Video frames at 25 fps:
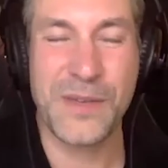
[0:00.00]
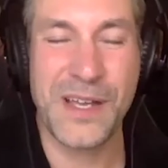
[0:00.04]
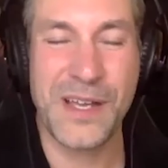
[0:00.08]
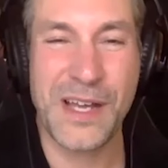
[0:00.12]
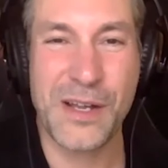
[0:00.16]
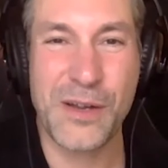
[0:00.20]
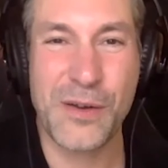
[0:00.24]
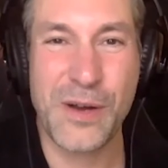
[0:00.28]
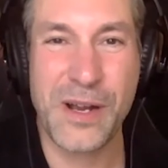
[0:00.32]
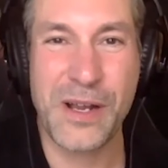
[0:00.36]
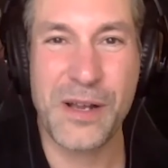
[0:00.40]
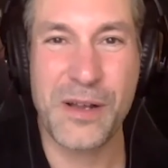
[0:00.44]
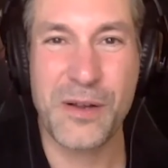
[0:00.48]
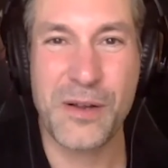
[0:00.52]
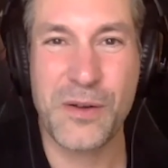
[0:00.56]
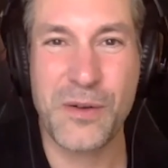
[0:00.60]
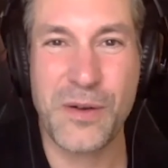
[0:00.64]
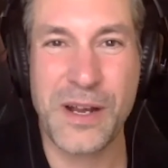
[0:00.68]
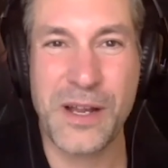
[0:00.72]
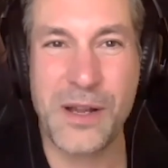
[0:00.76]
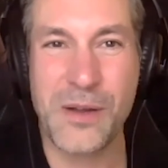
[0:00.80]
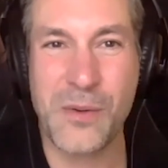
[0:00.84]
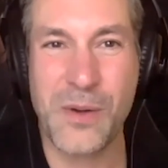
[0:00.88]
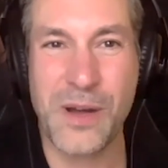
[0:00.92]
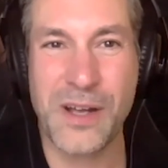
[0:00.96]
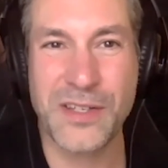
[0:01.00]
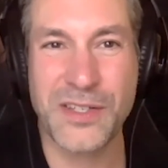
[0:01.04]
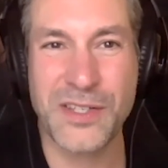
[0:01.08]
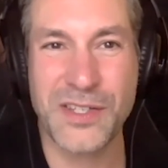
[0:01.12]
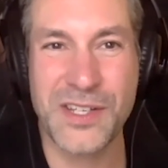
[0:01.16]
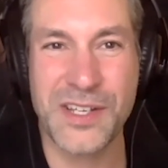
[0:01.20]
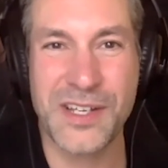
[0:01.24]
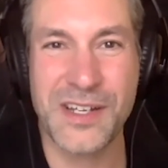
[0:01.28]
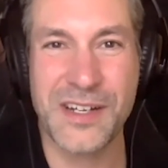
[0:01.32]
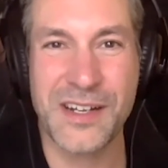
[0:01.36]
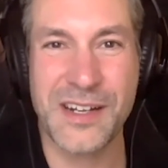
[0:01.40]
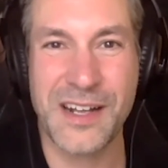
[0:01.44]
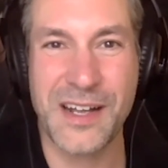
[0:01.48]
great
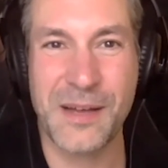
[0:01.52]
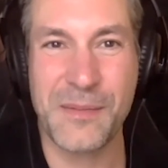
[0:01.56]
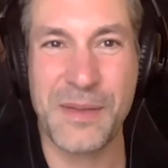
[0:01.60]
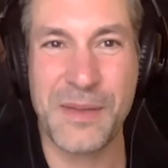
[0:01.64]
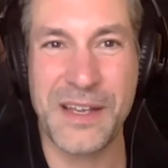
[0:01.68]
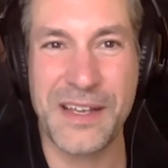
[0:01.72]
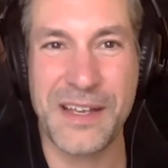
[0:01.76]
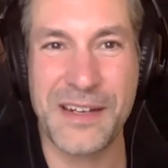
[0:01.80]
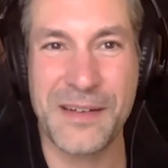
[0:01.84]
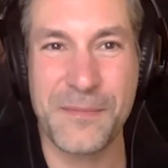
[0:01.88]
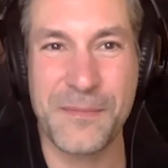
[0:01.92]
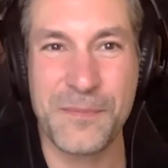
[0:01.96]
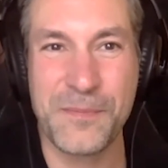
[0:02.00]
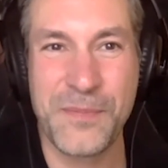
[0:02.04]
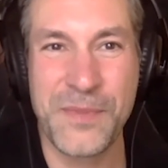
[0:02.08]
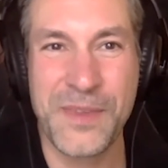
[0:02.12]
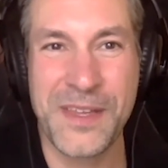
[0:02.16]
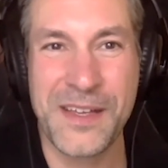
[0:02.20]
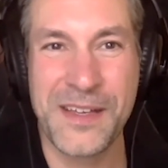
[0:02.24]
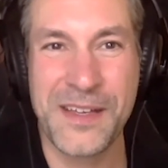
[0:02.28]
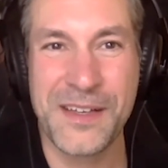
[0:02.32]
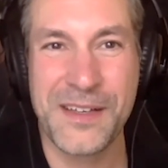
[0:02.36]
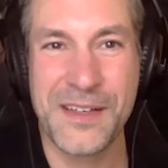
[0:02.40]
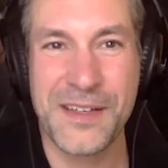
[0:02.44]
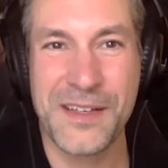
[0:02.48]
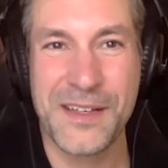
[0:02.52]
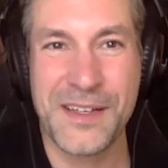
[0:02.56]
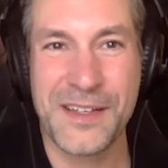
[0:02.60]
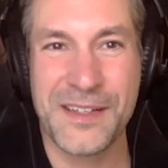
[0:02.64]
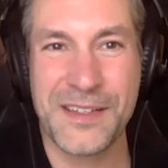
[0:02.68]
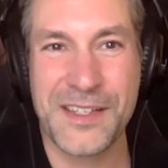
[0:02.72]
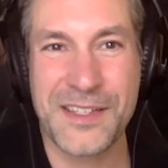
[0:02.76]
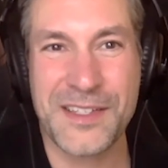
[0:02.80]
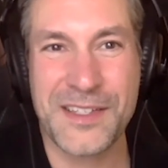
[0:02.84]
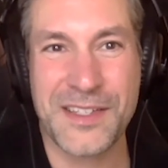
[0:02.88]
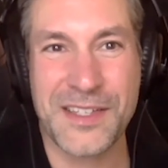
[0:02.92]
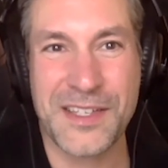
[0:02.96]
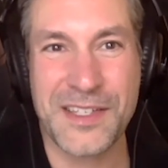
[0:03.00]
question. I mean,
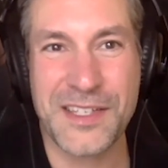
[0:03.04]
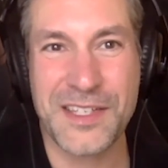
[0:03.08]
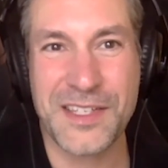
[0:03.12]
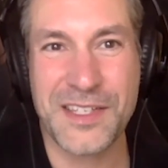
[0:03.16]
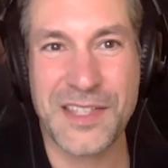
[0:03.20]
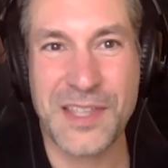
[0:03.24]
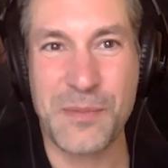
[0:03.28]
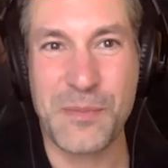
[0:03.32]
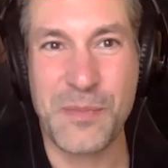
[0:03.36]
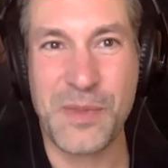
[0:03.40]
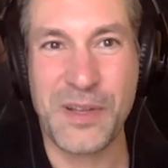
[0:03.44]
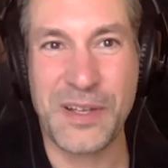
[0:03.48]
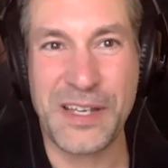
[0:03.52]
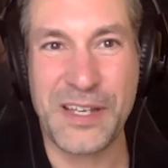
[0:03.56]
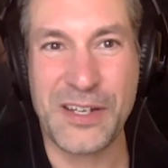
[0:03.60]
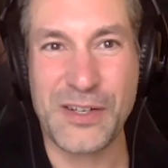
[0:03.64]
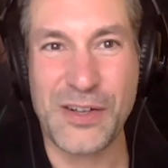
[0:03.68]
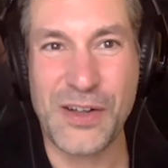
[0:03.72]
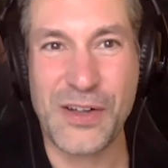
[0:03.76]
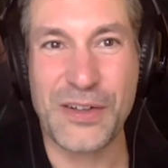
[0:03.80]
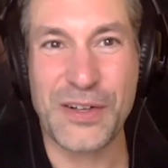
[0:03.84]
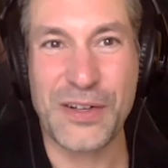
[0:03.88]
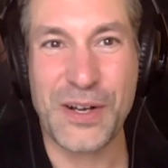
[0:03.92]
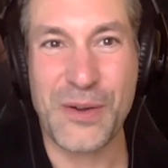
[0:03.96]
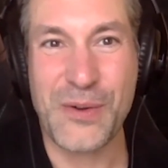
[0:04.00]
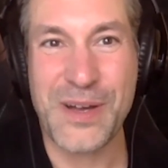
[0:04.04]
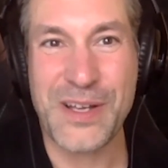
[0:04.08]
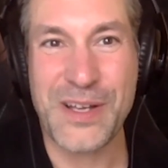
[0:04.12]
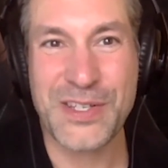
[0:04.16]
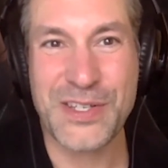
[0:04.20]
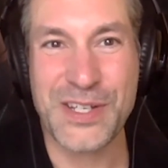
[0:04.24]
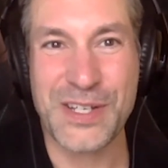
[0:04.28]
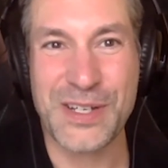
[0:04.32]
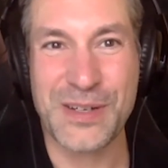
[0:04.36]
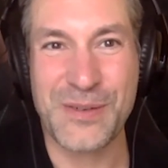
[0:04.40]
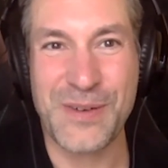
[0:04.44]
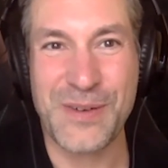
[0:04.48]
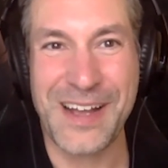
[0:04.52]
this is the $1 million
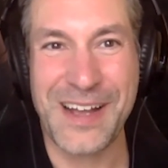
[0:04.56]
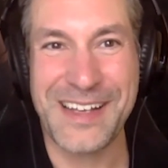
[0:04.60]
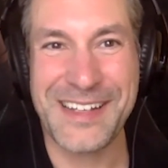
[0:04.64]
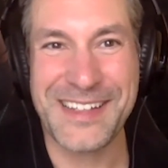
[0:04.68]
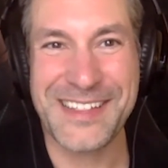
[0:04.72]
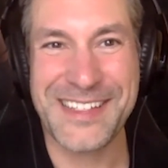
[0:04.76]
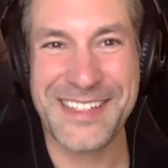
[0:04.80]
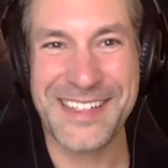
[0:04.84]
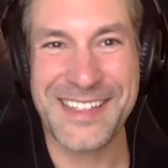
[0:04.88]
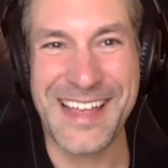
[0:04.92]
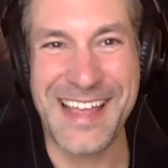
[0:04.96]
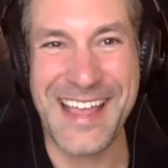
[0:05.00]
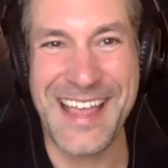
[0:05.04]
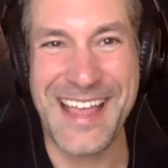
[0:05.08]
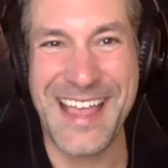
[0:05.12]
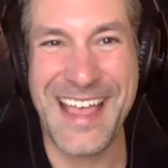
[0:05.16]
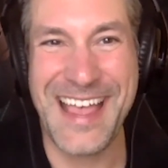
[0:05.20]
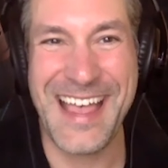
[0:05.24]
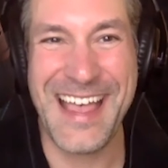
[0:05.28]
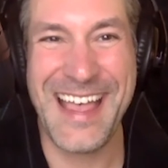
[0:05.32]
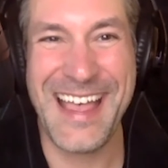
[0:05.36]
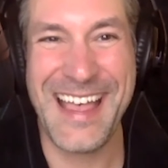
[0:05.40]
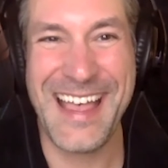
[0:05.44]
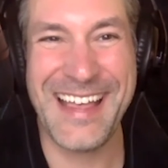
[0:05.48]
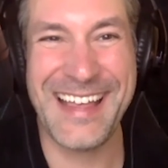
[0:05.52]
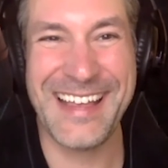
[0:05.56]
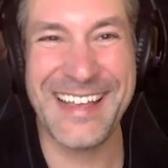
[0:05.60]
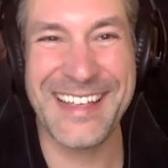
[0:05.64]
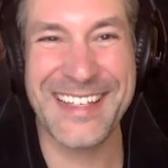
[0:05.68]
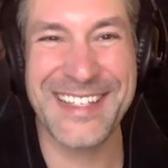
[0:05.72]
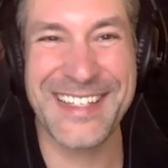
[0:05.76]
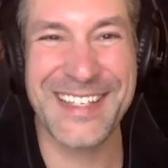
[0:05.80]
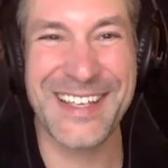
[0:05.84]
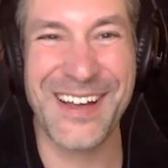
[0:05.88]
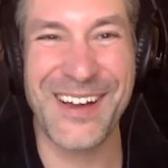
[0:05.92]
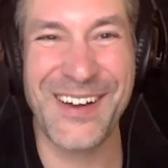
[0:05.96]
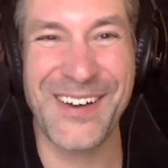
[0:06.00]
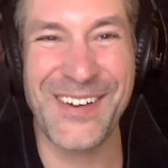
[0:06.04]
question, right?
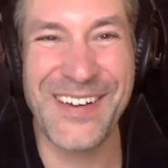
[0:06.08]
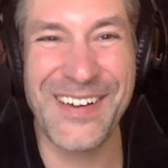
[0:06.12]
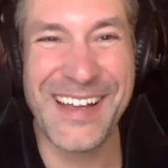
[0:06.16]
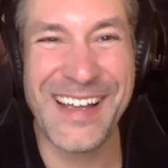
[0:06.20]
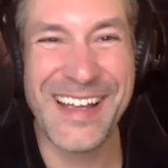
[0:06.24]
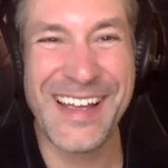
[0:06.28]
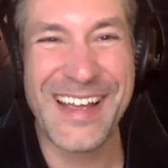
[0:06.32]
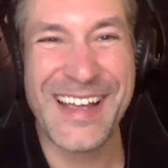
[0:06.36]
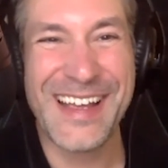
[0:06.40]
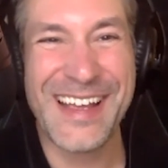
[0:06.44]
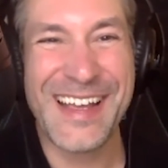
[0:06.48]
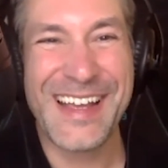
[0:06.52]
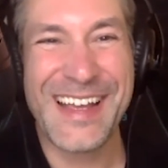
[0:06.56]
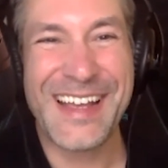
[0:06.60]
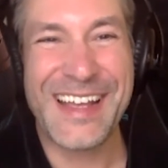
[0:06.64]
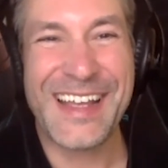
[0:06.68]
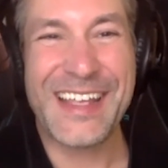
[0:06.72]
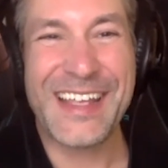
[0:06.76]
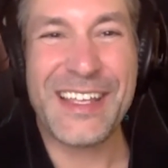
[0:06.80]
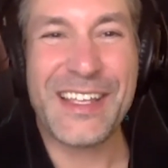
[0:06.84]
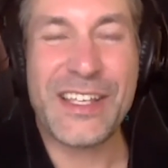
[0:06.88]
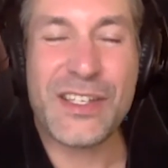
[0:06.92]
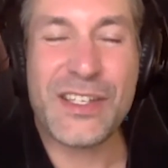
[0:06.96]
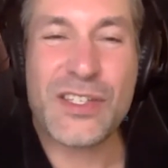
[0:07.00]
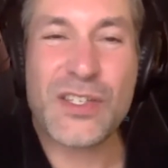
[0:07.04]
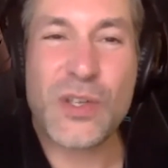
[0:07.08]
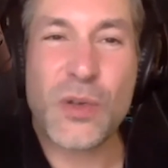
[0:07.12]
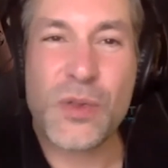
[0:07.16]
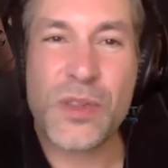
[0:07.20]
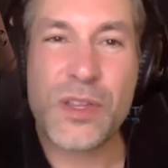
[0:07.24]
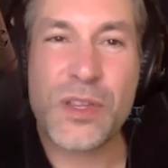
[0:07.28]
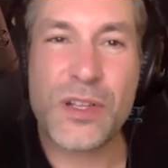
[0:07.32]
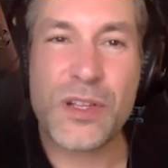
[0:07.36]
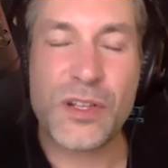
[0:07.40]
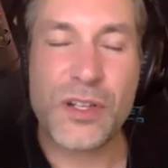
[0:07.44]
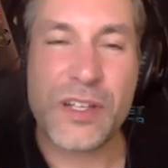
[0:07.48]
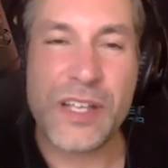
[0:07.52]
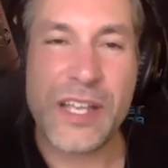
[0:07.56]
So
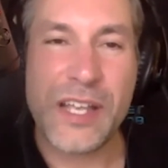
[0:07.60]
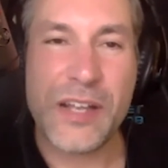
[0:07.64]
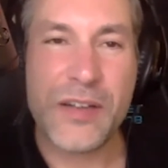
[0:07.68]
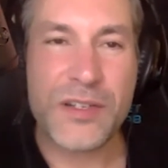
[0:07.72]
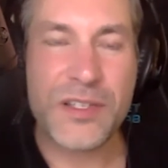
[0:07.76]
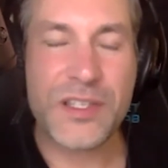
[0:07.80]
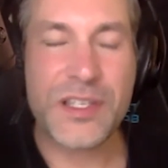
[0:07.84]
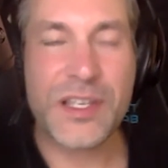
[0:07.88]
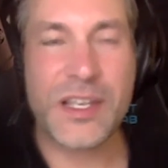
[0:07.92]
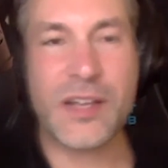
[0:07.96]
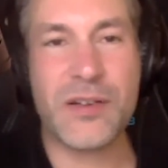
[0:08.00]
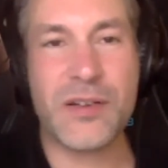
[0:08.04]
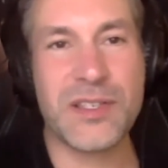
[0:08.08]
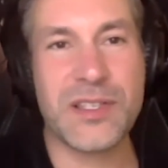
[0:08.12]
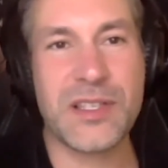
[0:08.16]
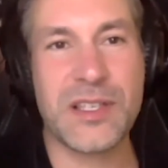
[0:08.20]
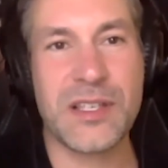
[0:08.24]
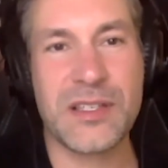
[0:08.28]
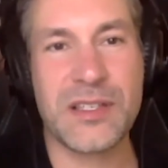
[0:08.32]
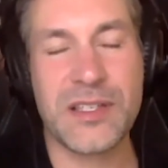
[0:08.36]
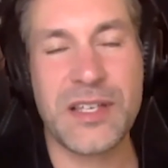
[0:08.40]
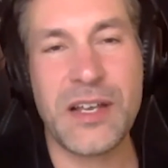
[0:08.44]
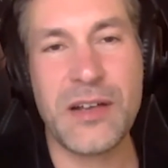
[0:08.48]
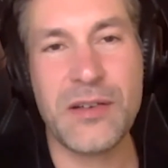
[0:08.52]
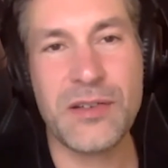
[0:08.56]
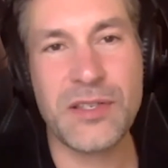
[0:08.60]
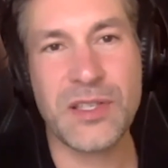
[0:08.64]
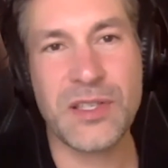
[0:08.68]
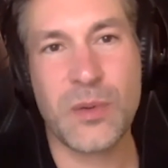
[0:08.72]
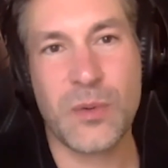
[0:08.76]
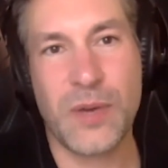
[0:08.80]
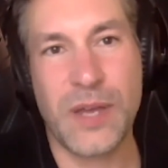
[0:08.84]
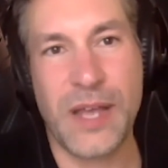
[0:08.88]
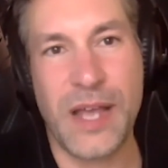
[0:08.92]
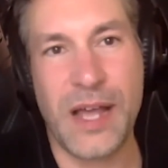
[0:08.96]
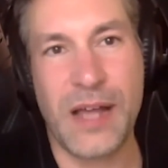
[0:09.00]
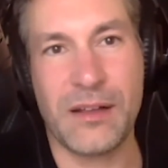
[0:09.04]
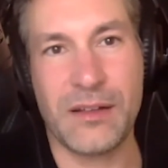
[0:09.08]
here's the
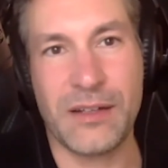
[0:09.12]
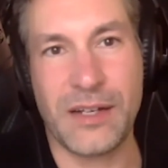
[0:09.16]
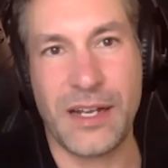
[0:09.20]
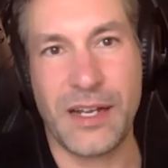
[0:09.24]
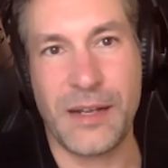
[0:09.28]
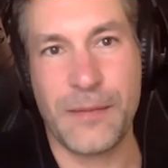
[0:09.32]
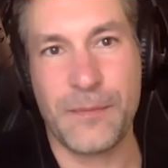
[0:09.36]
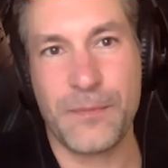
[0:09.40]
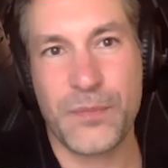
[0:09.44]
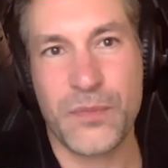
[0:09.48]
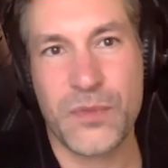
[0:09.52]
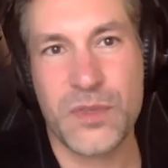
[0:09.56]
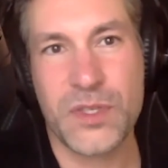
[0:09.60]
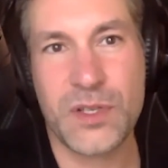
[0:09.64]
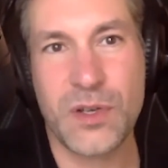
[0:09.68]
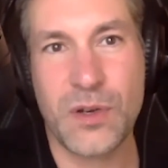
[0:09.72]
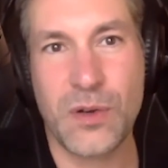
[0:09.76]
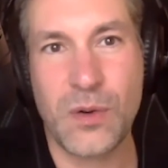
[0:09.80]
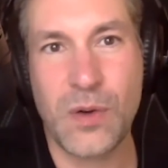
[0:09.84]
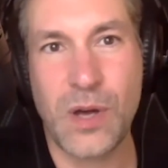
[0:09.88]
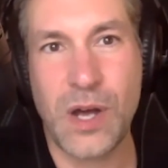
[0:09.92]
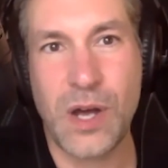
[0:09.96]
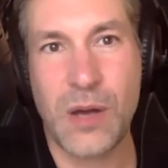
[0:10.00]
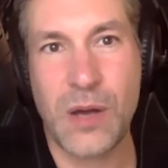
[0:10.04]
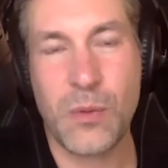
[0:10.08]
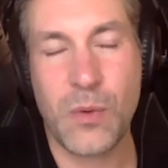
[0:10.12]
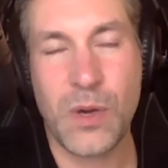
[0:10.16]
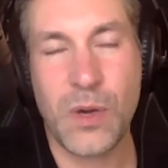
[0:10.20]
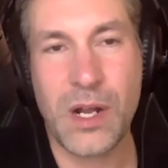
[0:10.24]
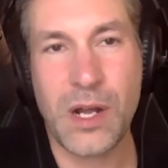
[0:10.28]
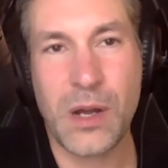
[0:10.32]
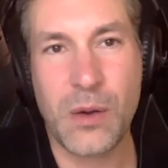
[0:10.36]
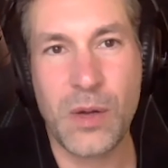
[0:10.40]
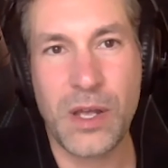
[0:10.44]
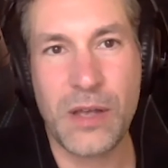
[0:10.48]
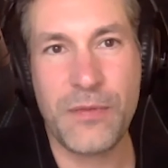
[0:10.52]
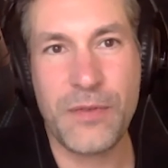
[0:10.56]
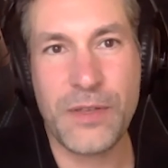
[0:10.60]
reality. So what,
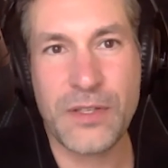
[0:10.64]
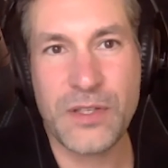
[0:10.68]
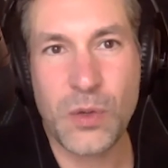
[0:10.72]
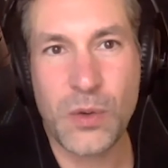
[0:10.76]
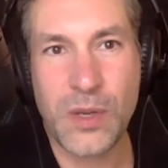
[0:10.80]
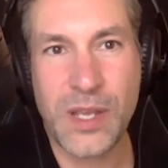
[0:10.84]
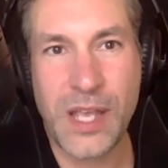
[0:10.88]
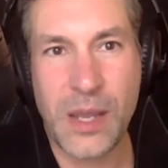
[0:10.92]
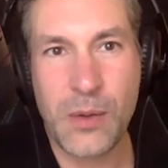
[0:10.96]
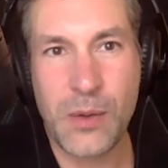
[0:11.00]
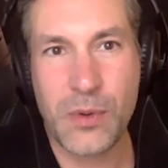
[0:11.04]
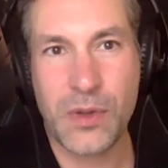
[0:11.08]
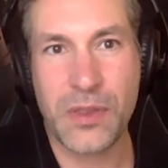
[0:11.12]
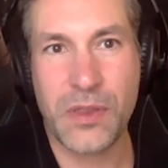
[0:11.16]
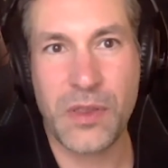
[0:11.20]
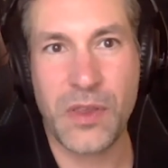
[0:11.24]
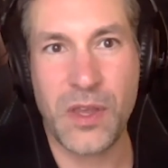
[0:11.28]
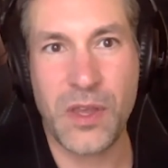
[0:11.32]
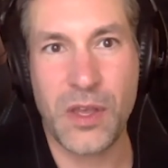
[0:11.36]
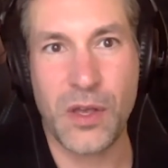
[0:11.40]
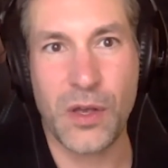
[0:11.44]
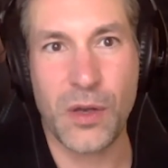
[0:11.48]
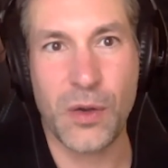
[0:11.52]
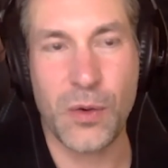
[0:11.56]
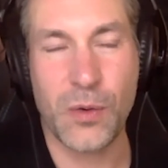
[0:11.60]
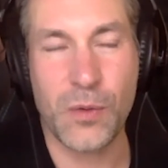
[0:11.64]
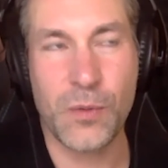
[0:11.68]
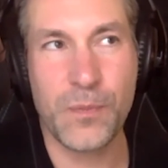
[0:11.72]
if it's okay with you,